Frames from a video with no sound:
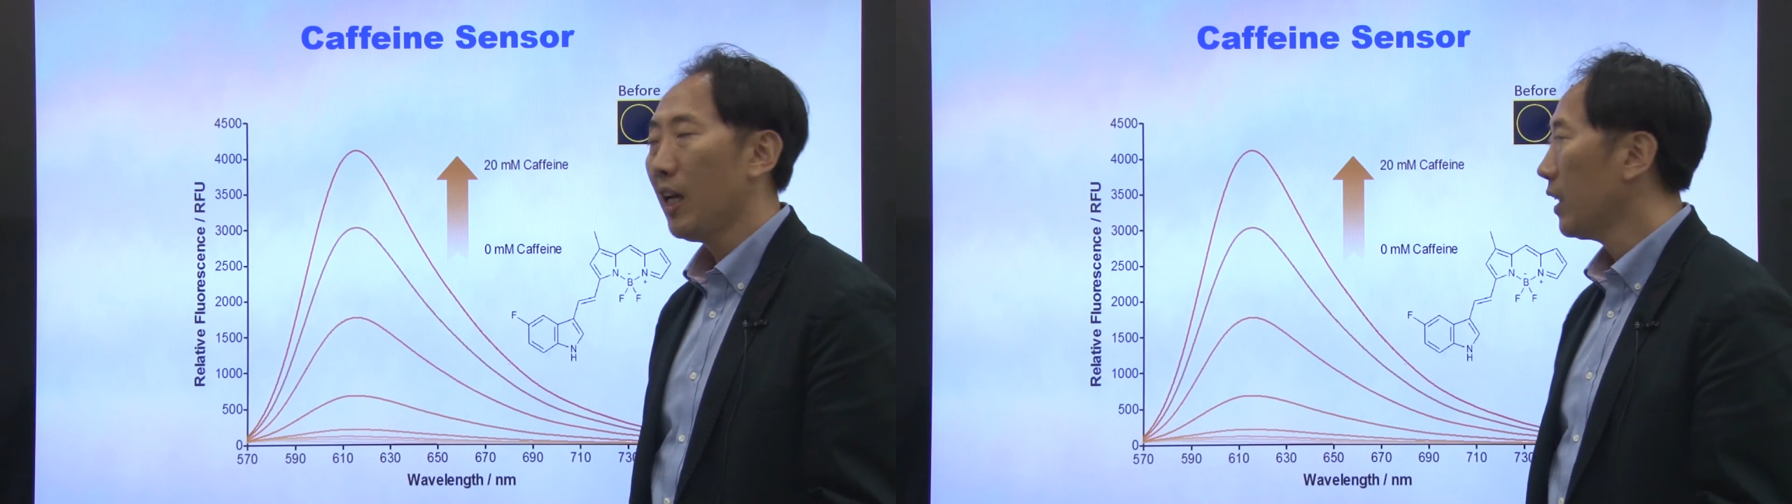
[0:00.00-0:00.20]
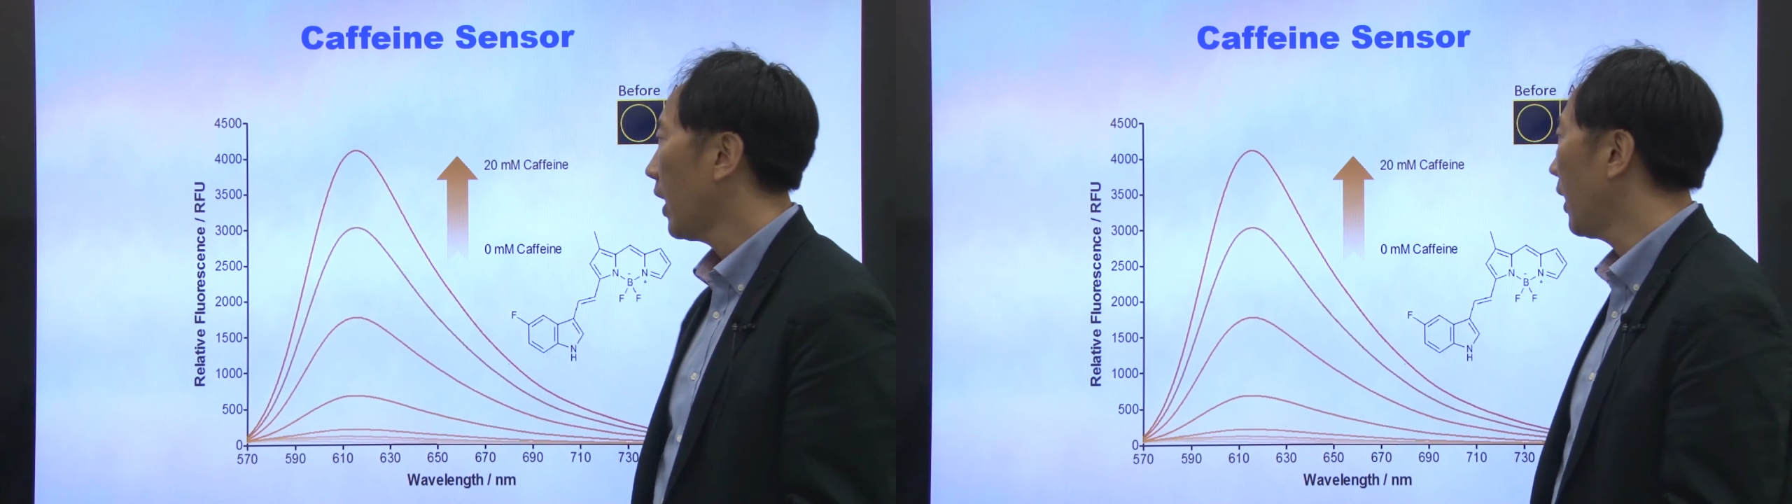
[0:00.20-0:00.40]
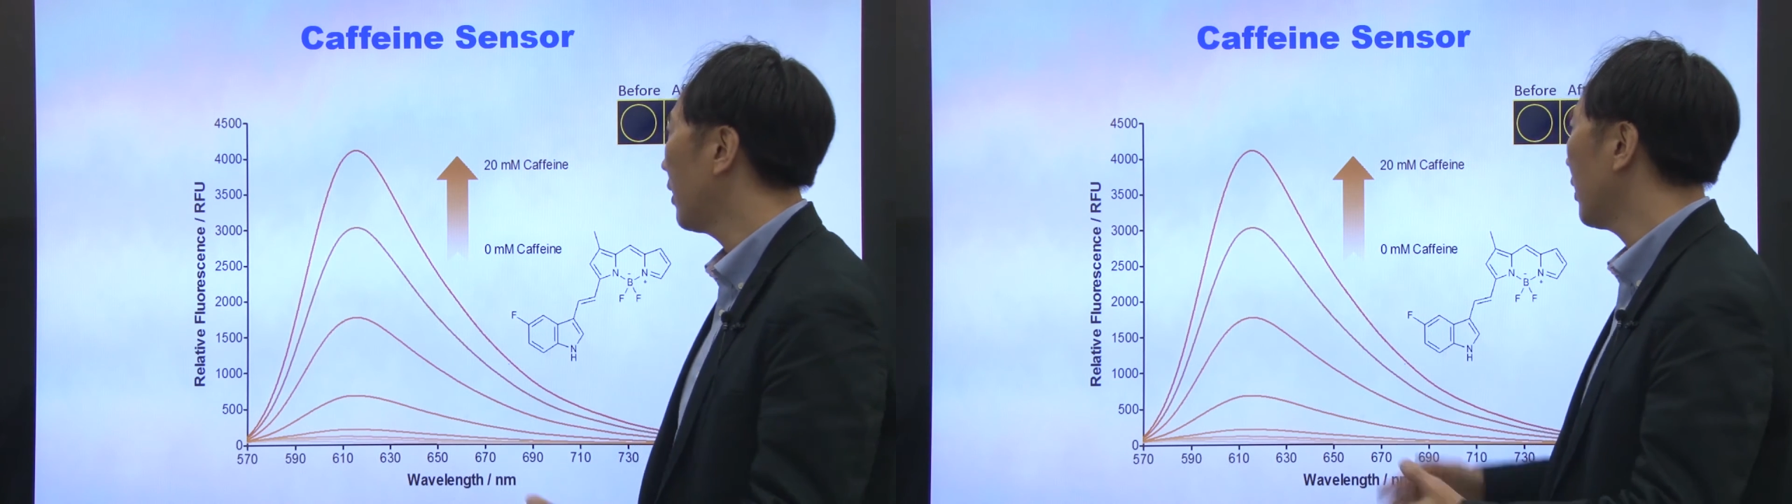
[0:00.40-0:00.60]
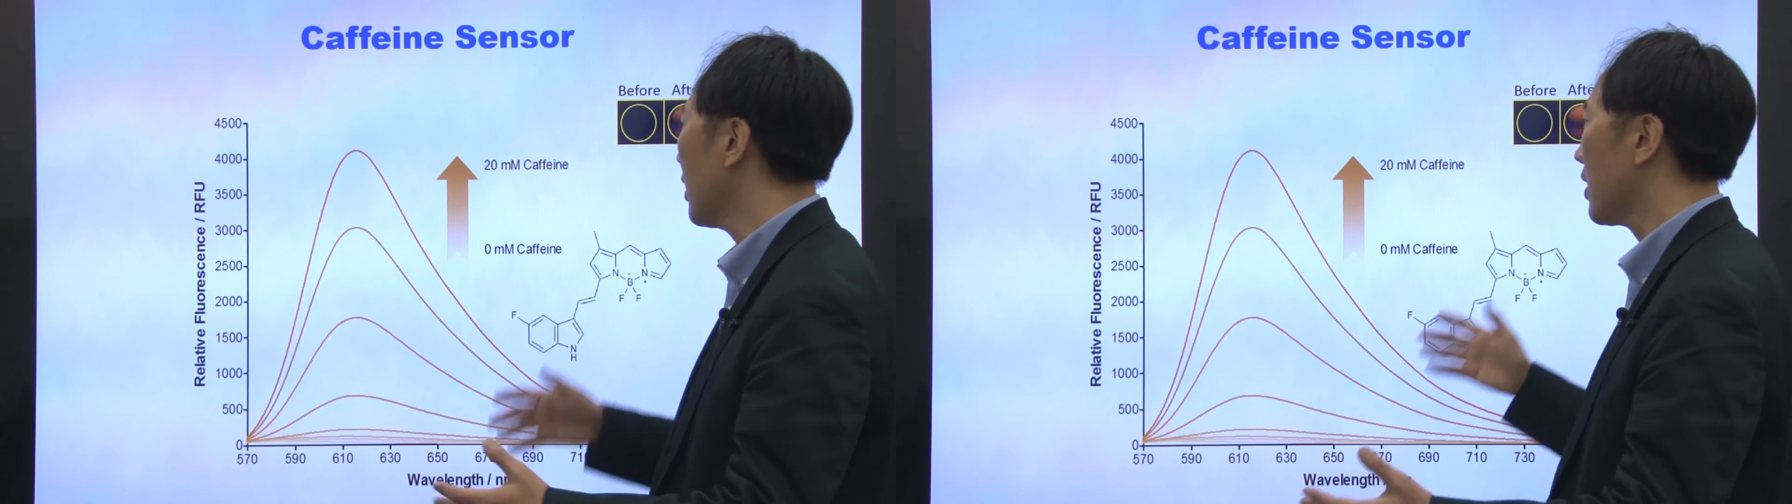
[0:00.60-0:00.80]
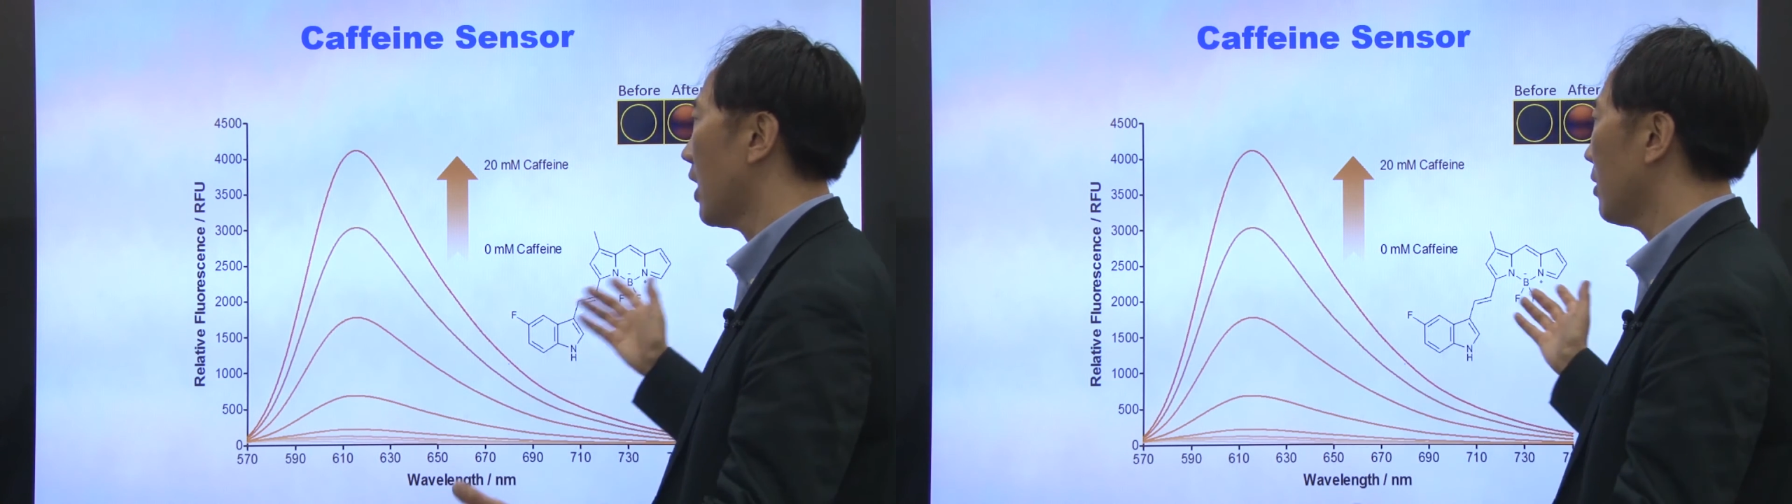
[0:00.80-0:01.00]
then
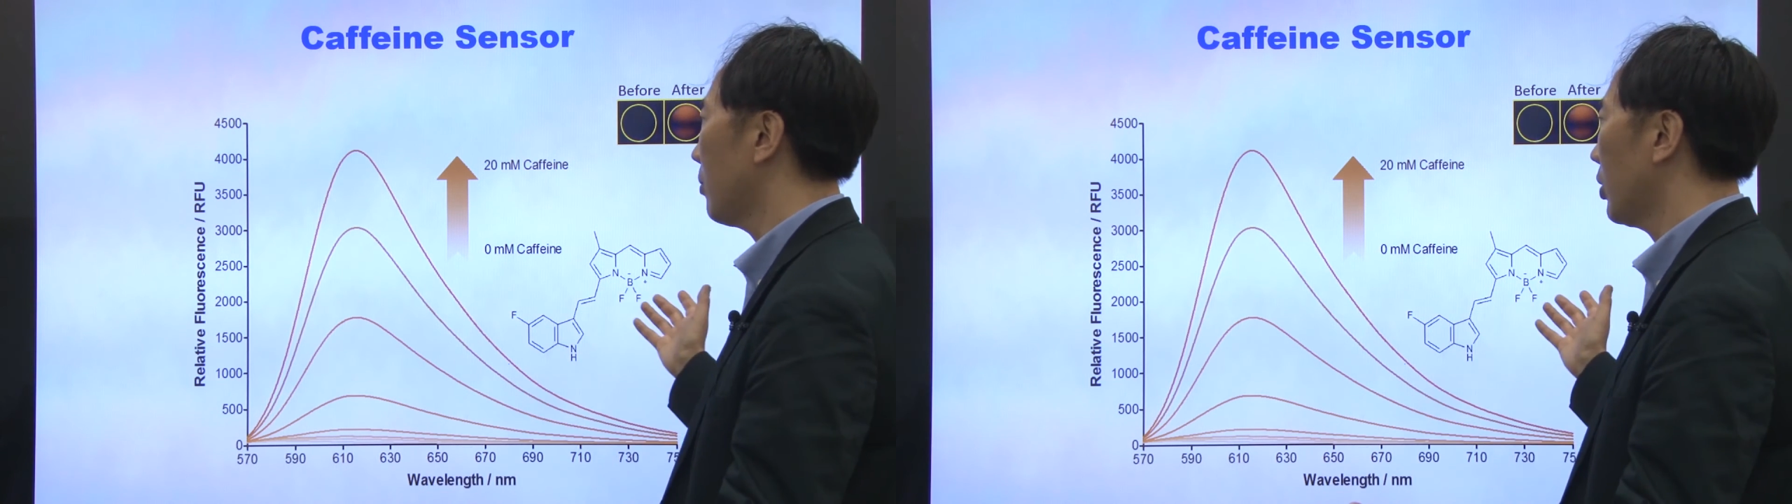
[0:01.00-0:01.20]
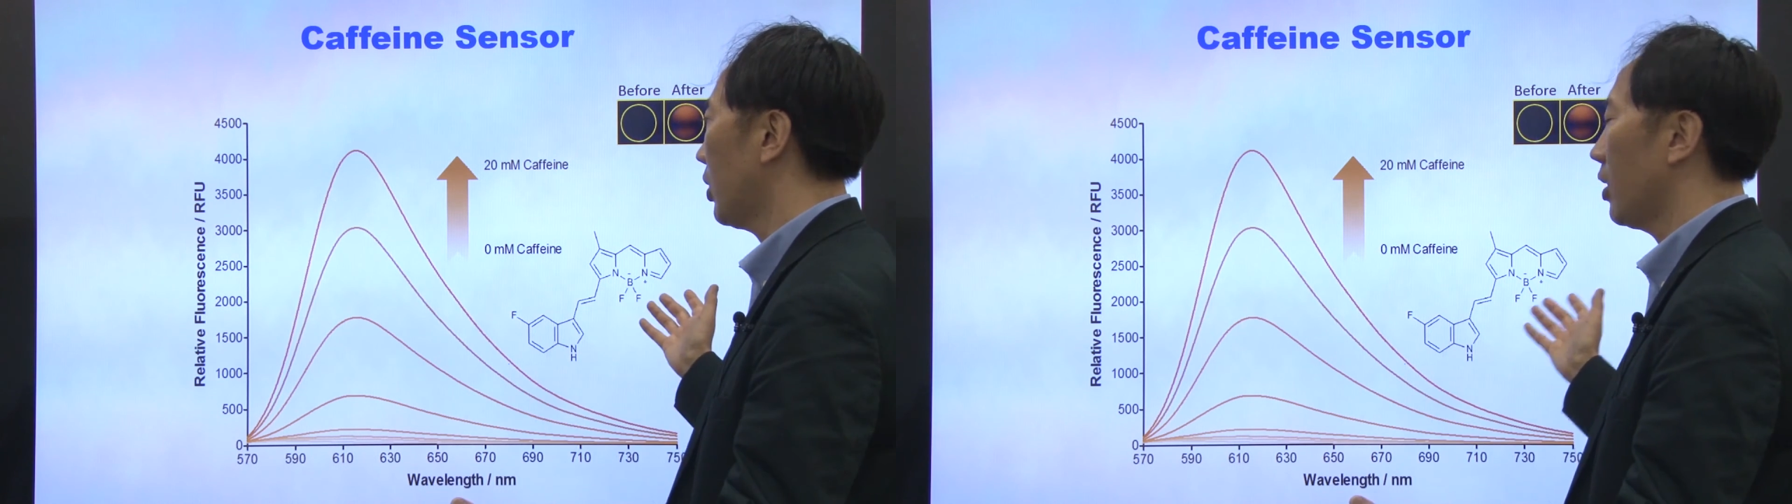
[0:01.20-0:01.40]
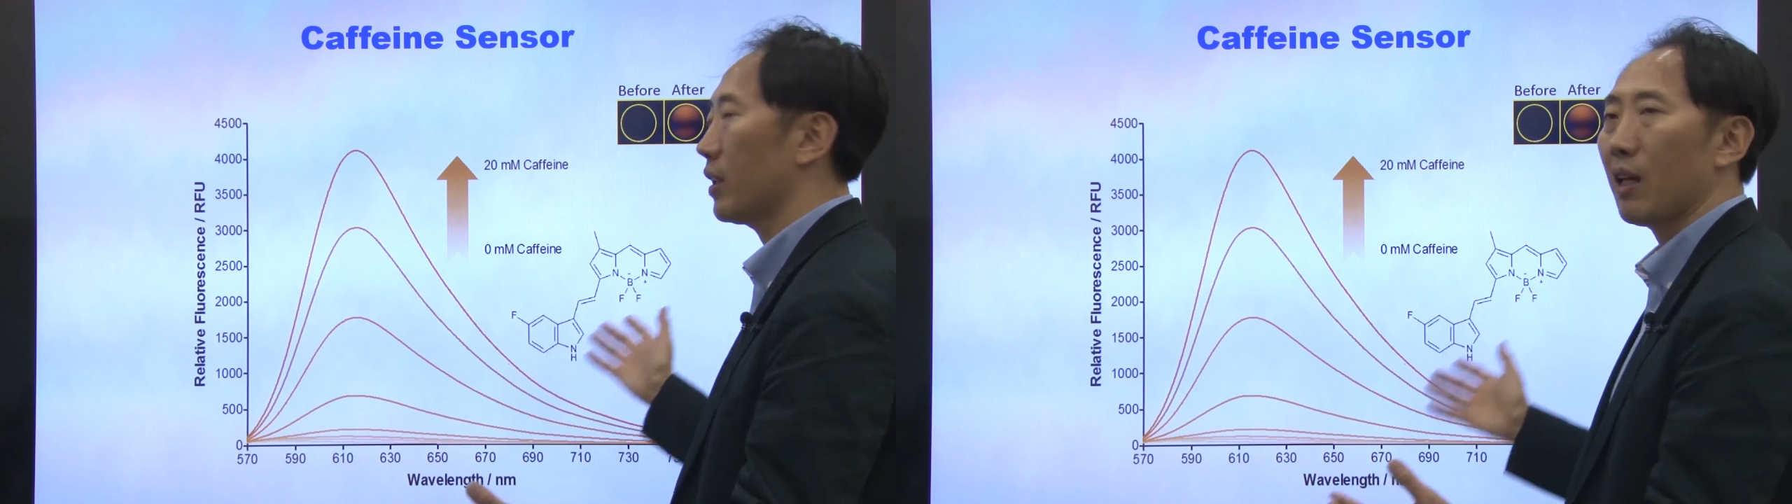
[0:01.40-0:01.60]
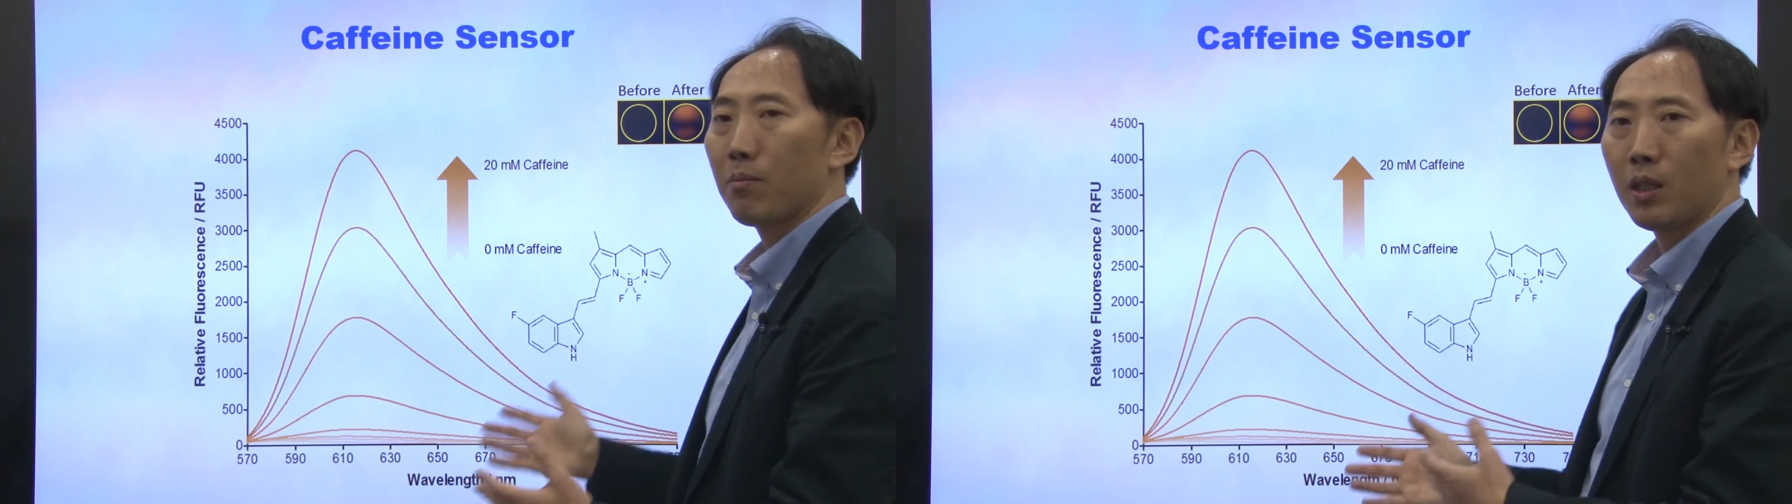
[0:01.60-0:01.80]
this kind of material can